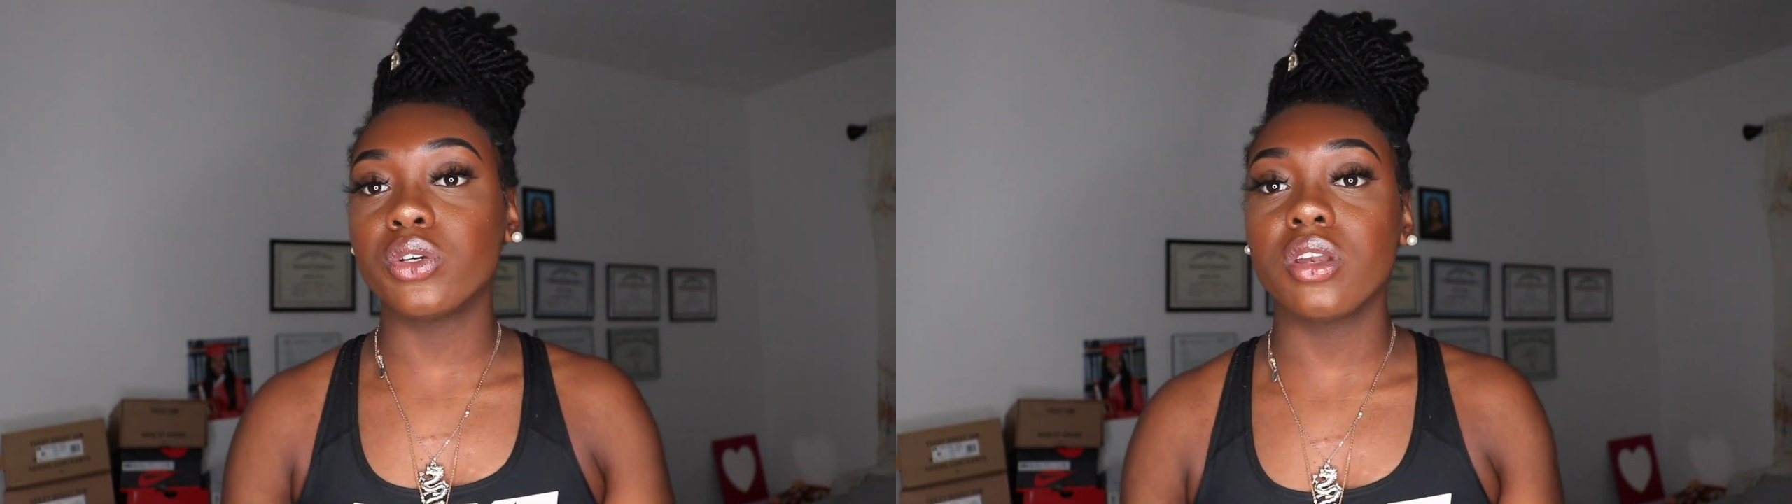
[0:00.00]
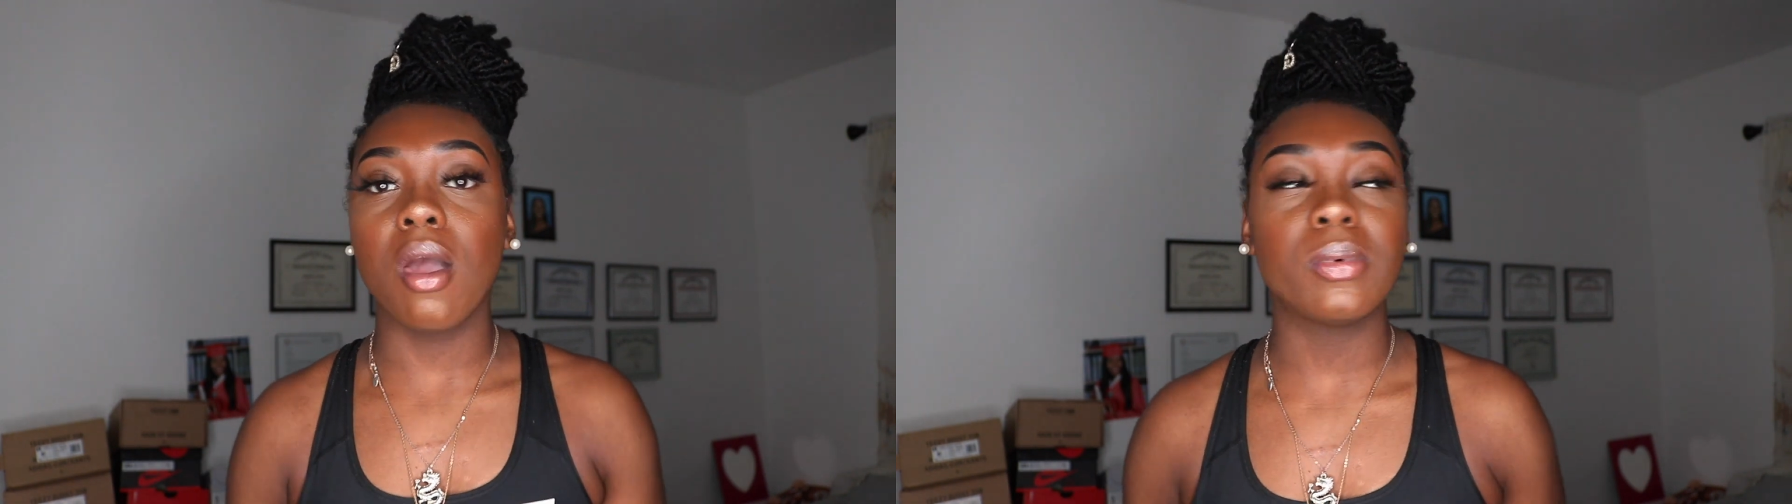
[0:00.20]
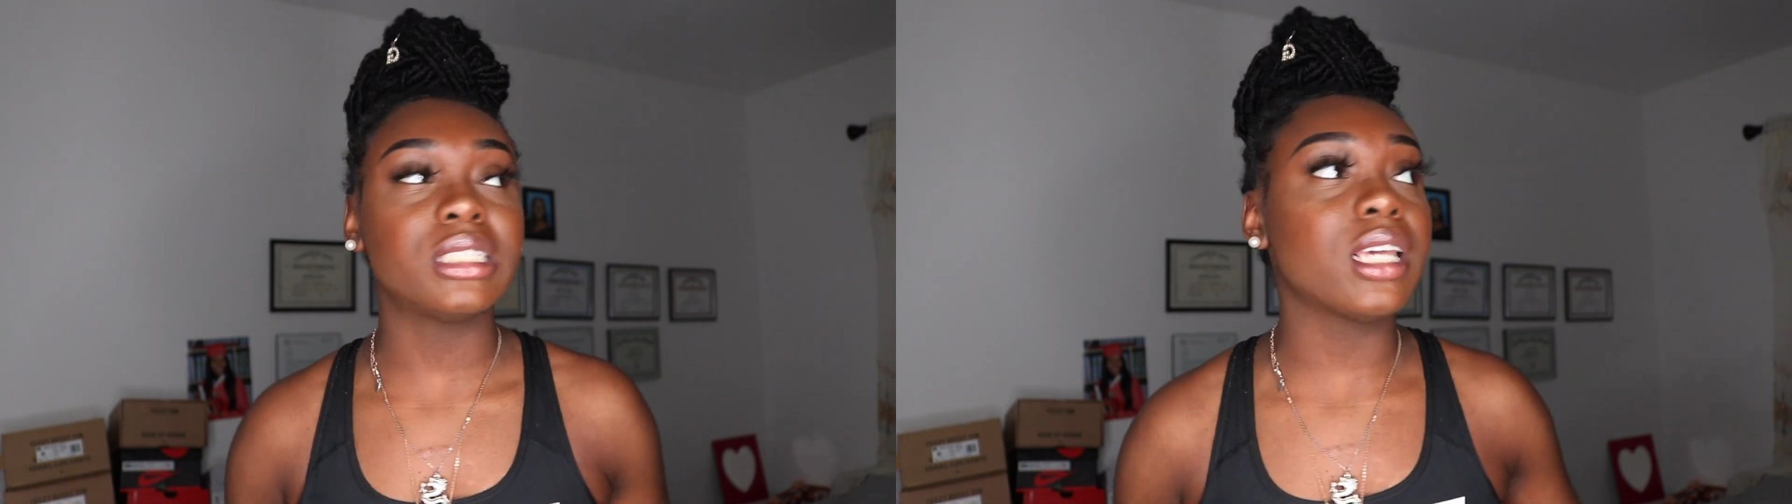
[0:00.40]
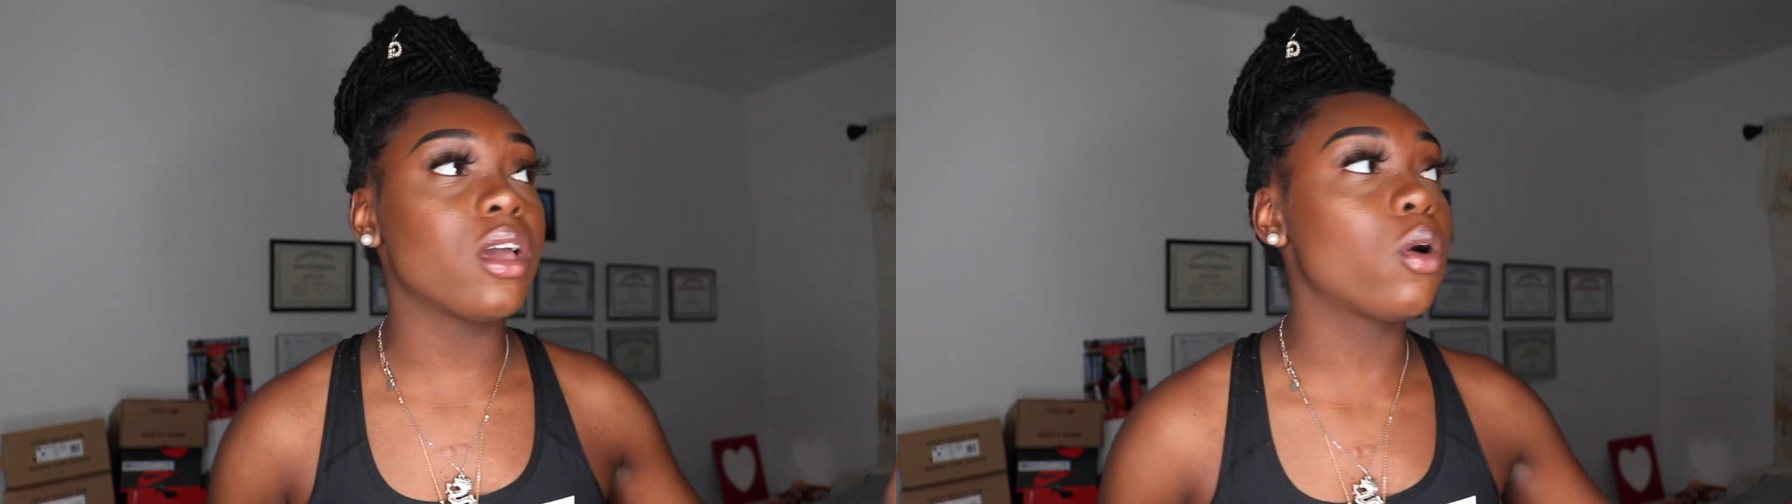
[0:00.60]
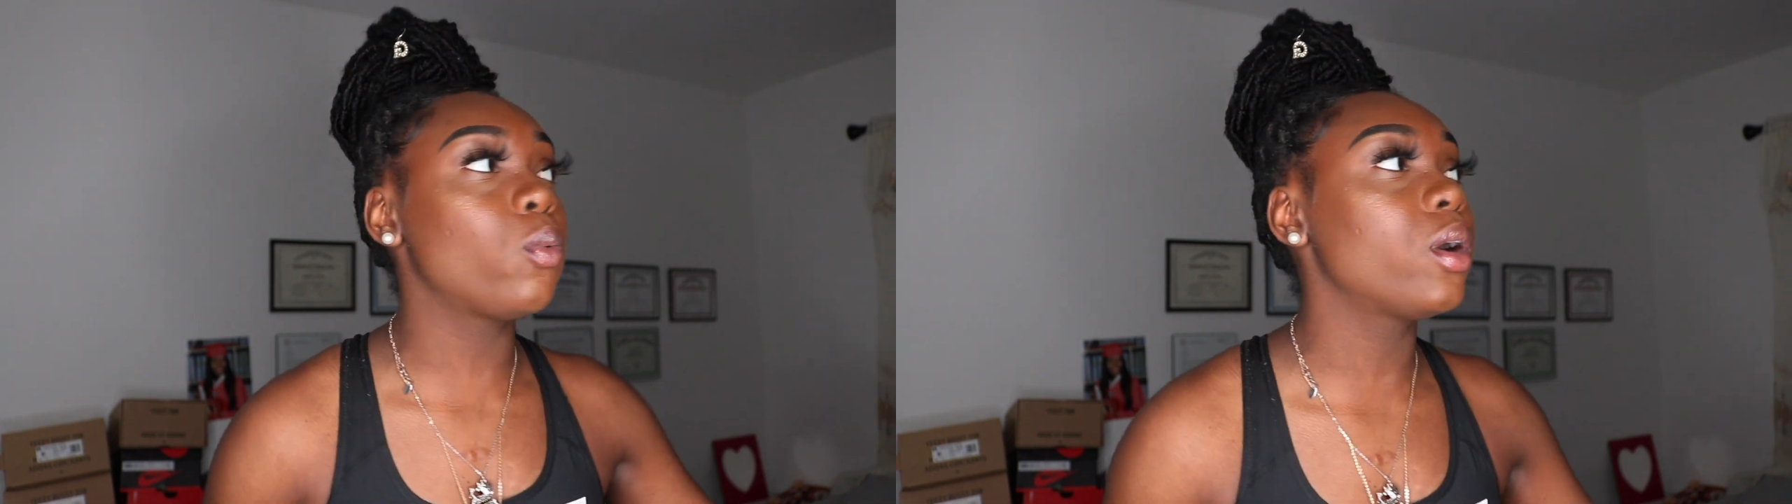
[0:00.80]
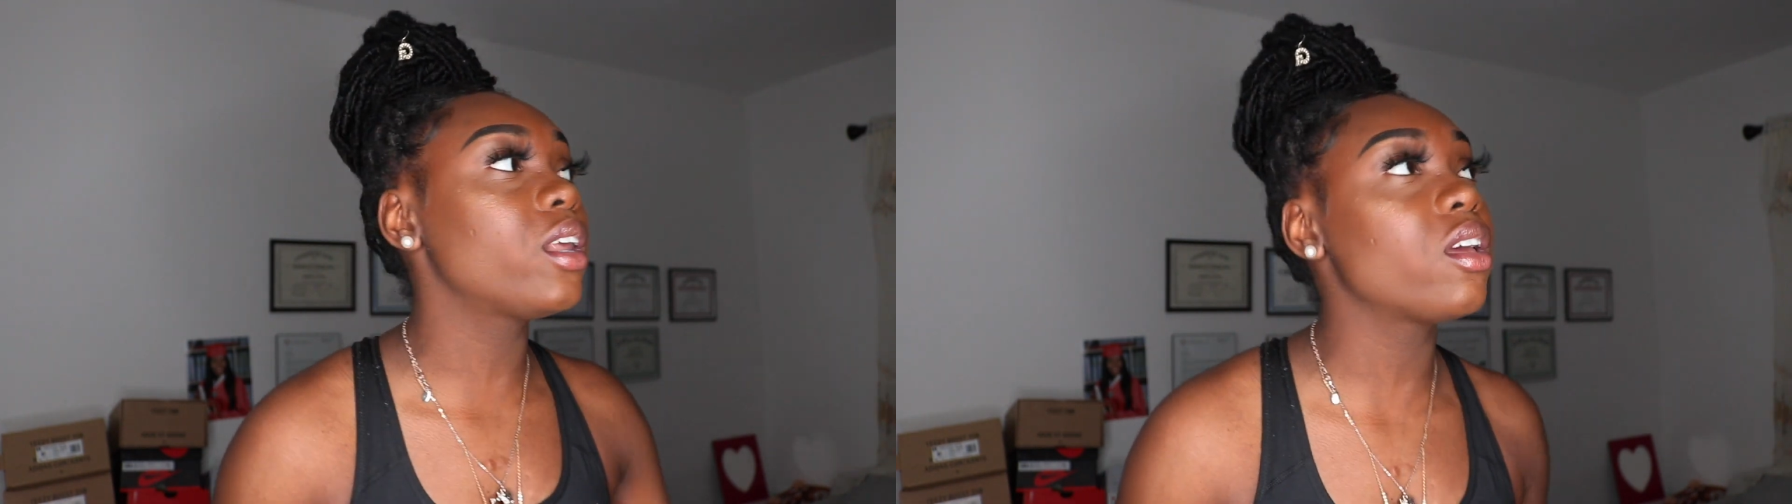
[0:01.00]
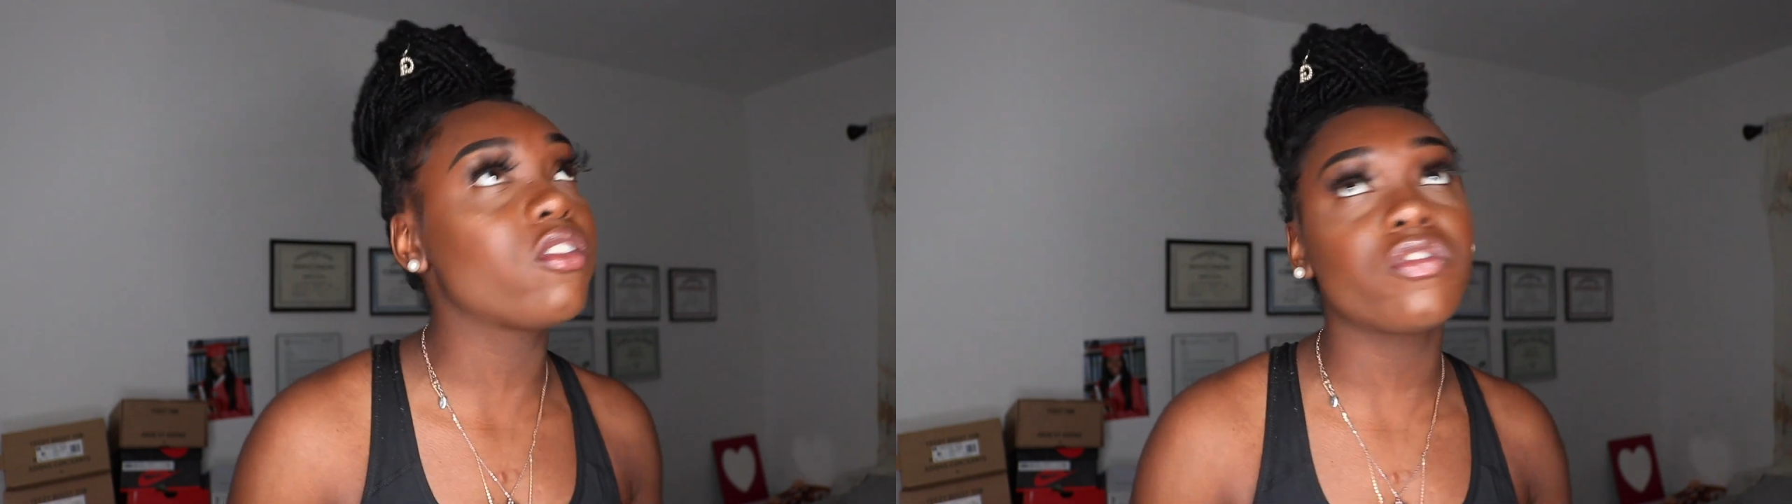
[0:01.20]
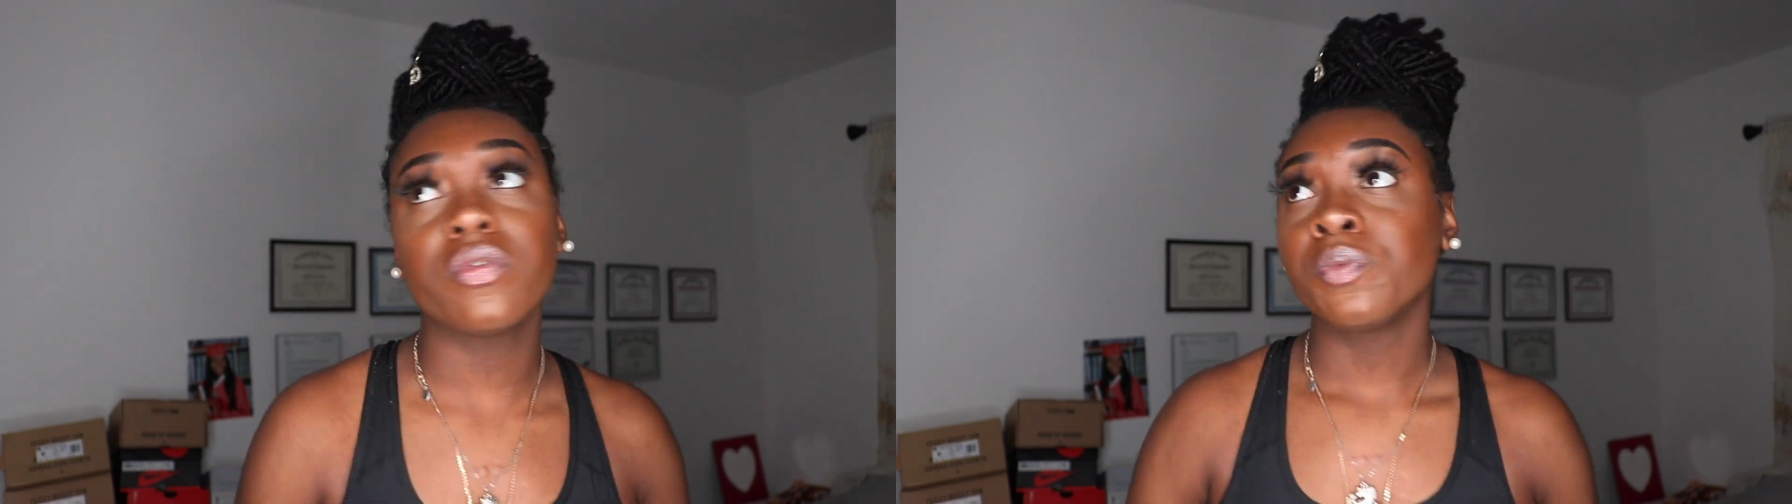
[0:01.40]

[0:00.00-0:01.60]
you can always say, oh, what if?